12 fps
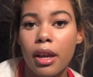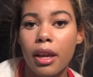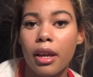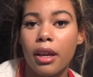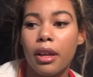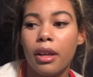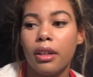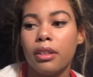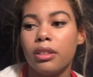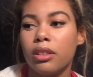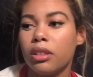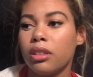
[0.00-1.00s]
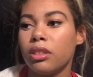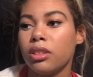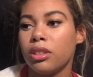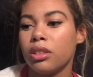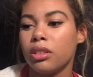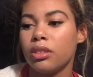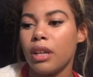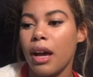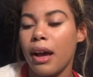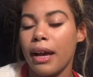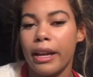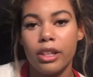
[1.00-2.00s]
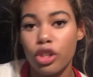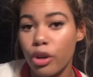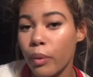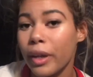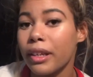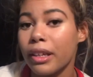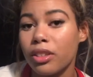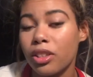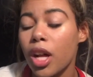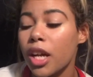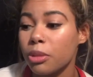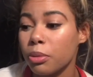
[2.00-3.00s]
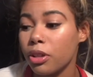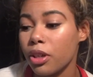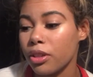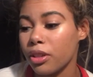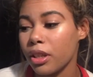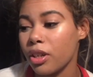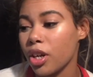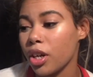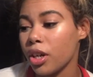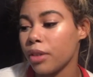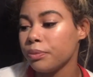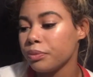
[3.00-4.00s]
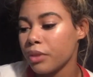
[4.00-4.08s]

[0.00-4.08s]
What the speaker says: and I had no way to get to the hospital other than her.